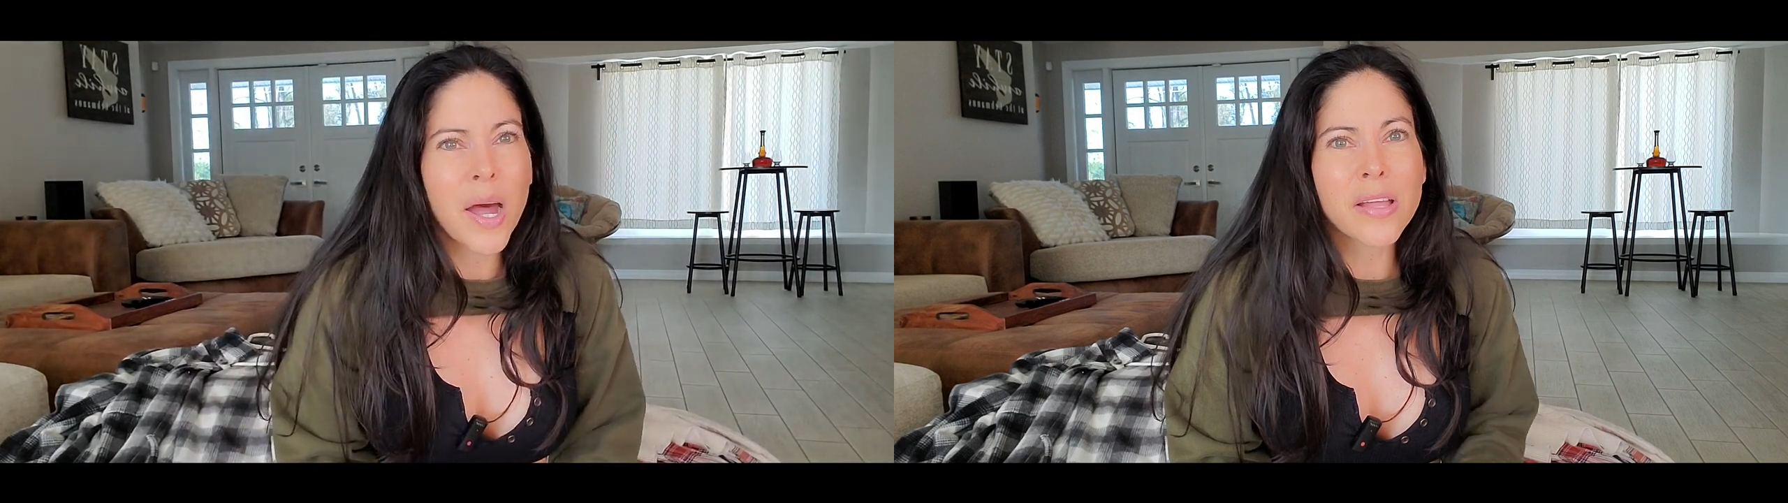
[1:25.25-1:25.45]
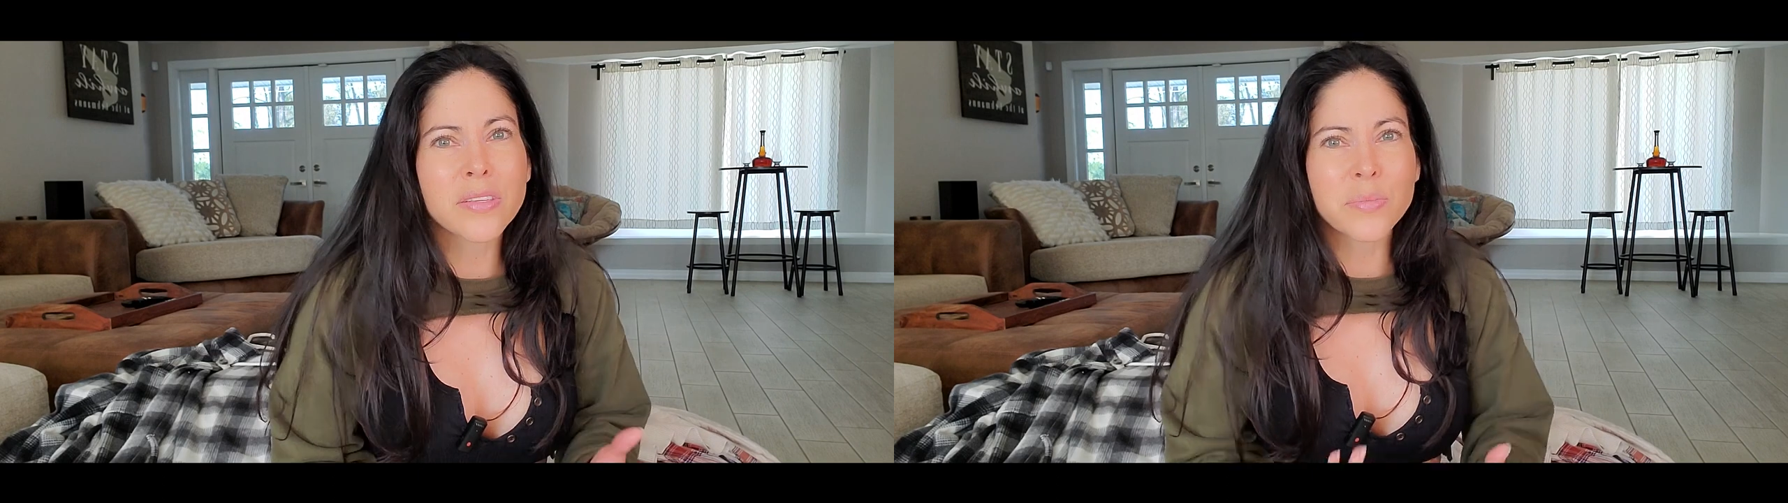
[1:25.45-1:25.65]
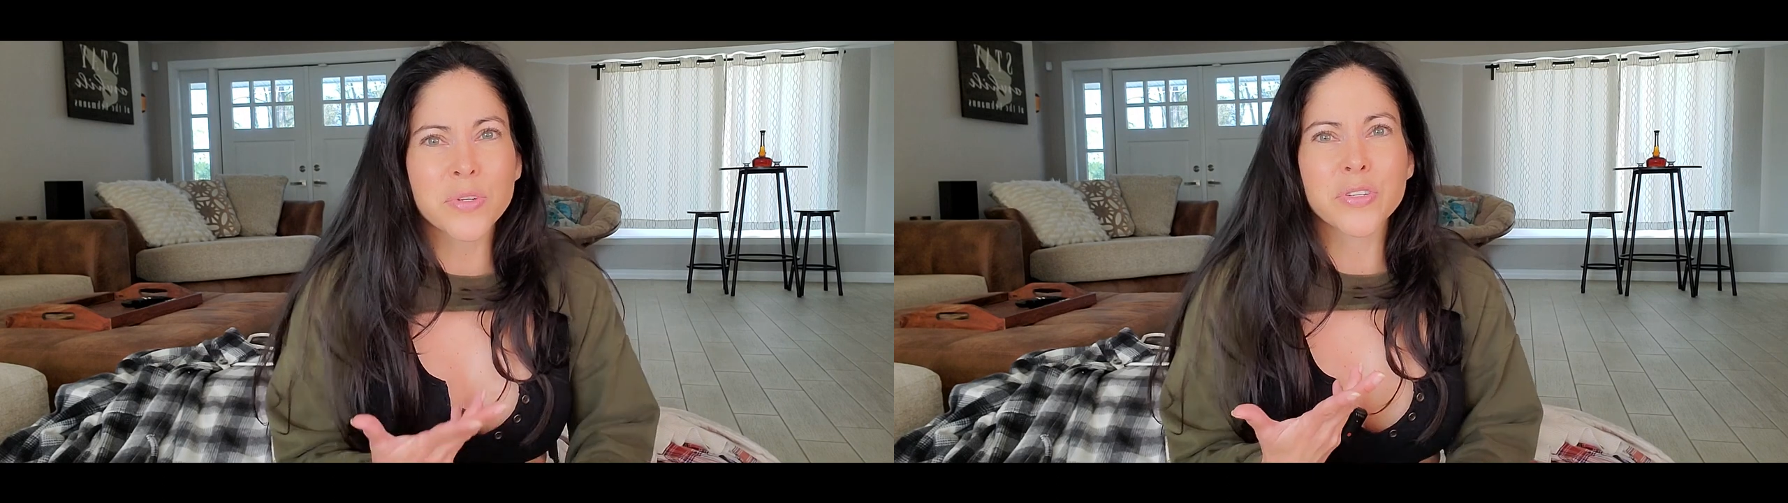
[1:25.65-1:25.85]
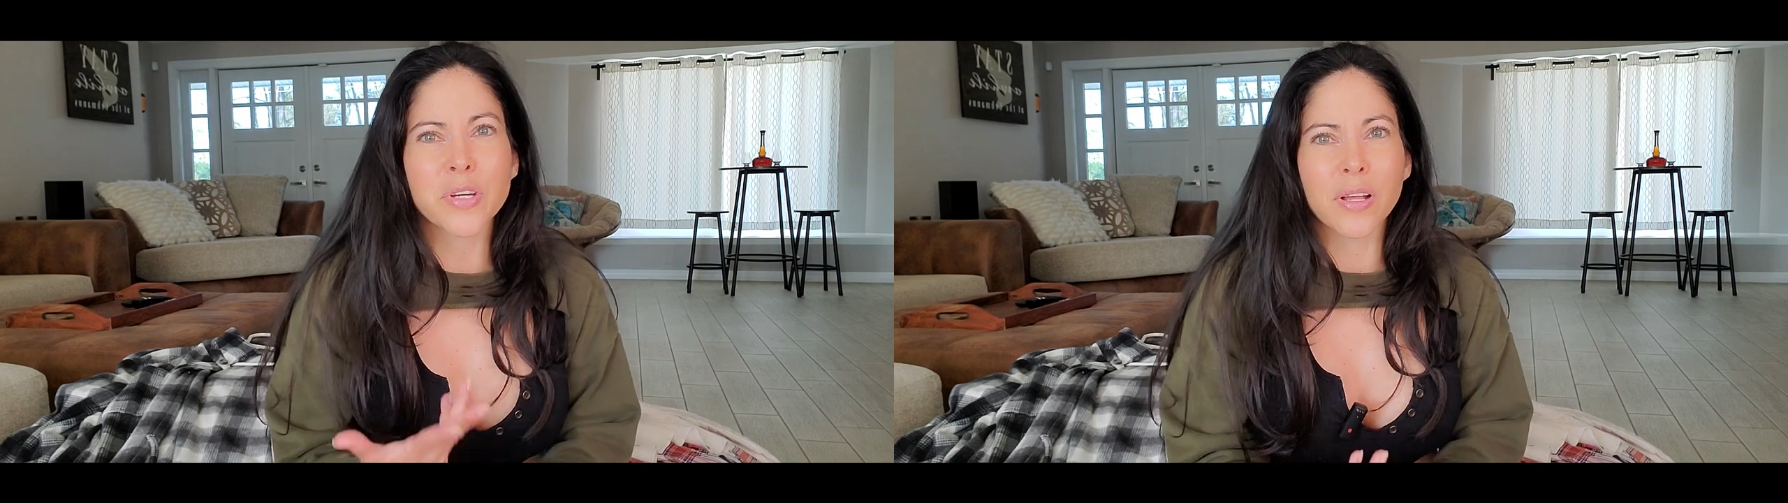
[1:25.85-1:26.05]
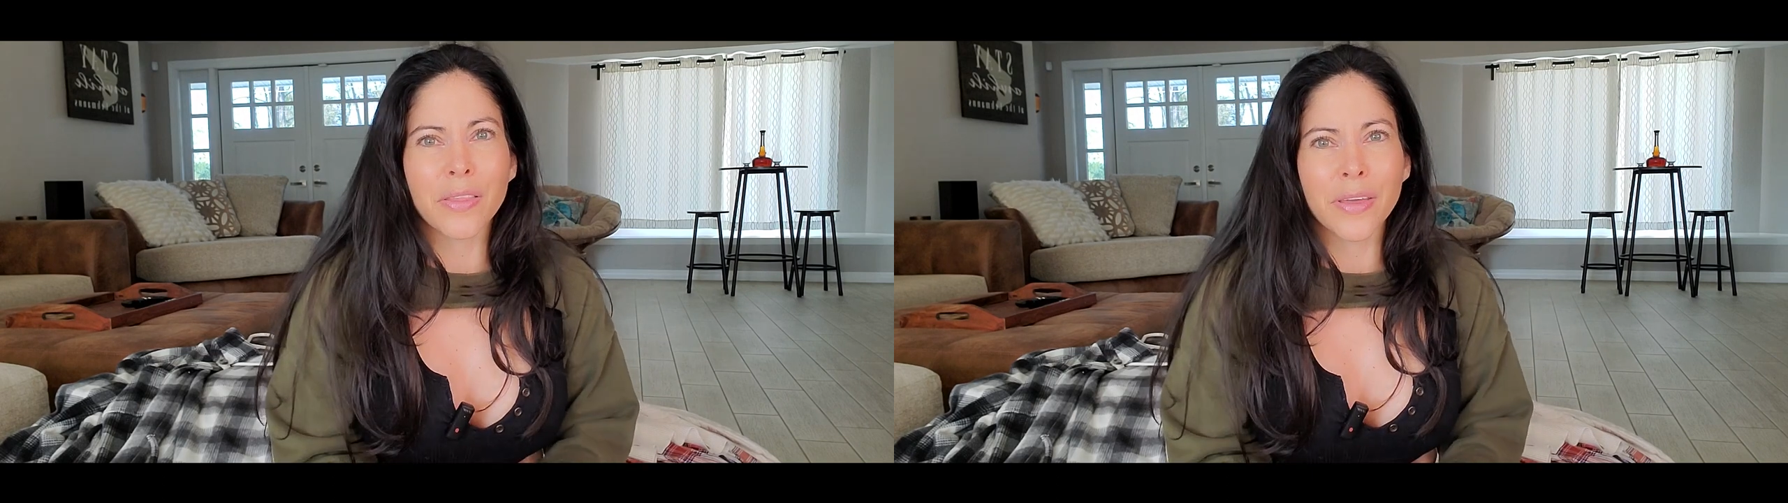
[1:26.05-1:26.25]
have to merge
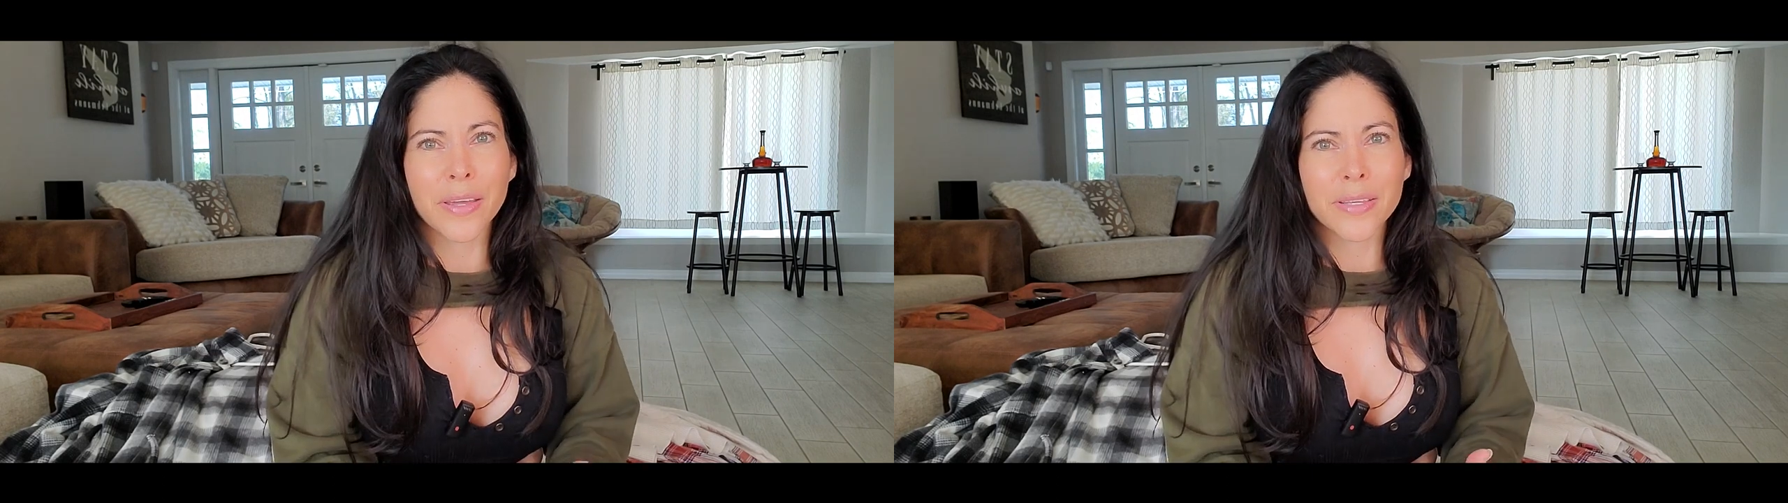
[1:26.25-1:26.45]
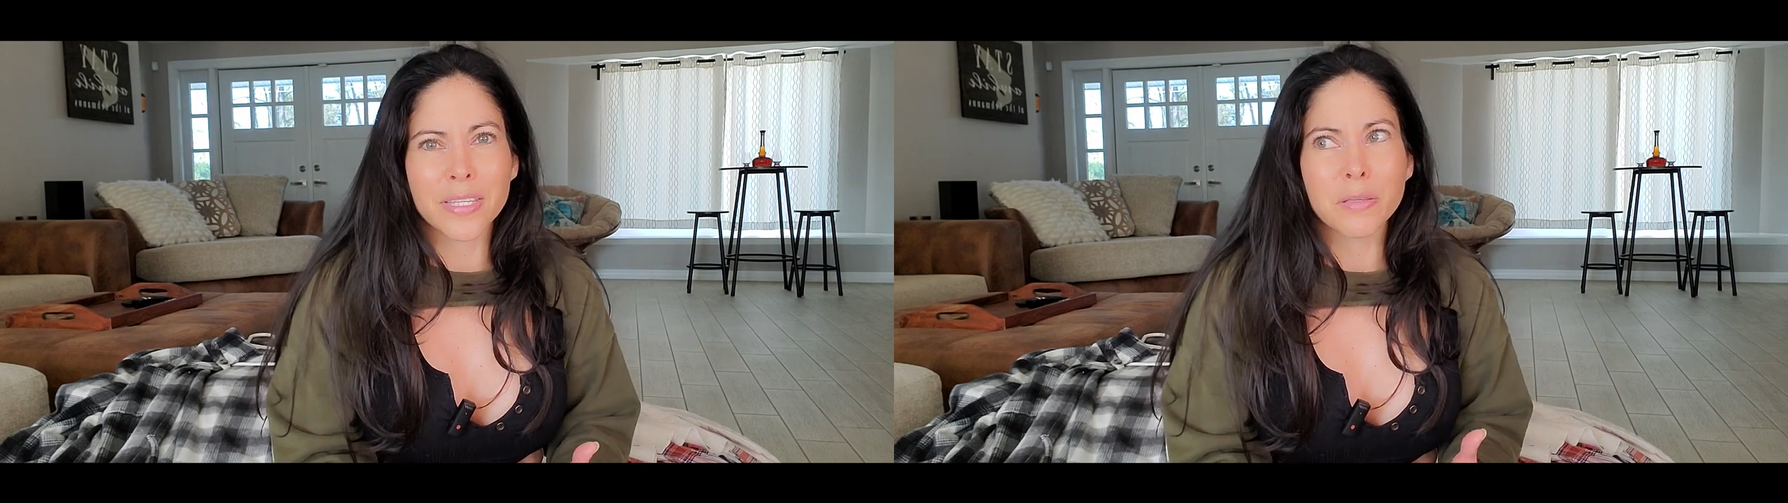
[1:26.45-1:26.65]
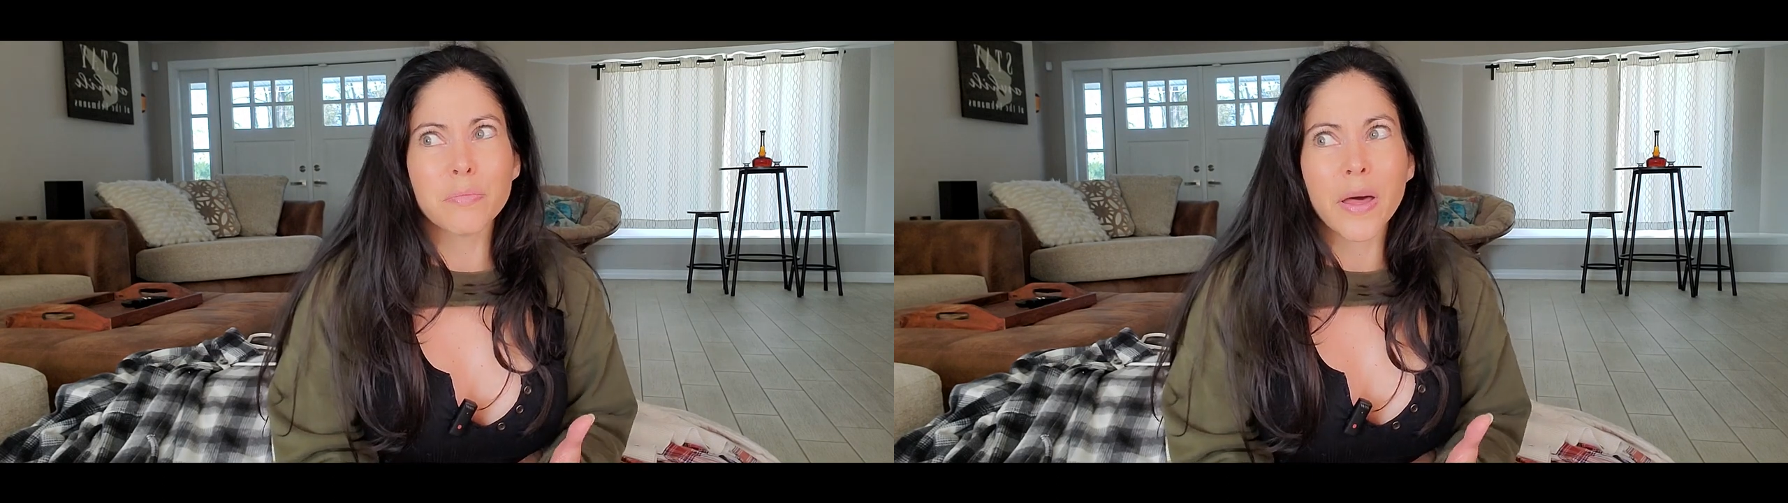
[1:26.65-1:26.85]
cold days